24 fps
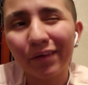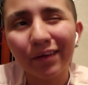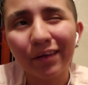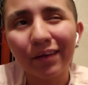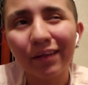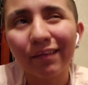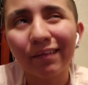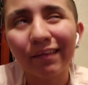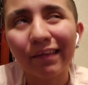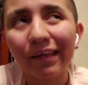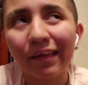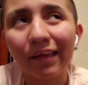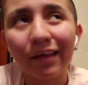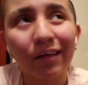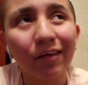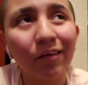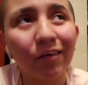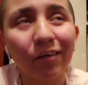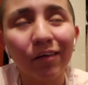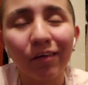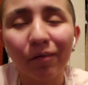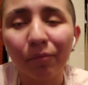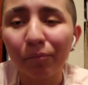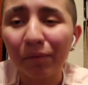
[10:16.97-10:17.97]

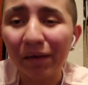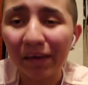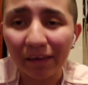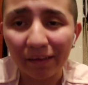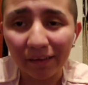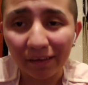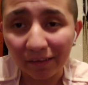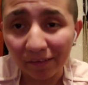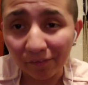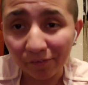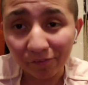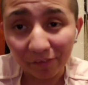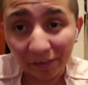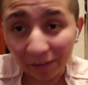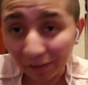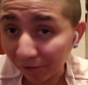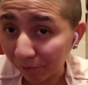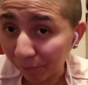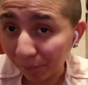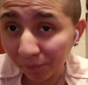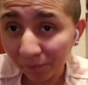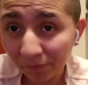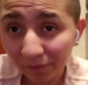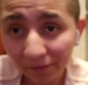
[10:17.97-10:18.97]
anything on my
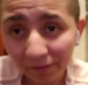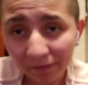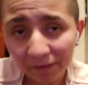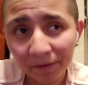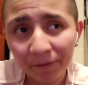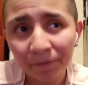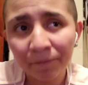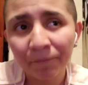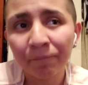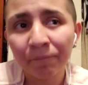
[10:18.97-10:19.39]
Facebook.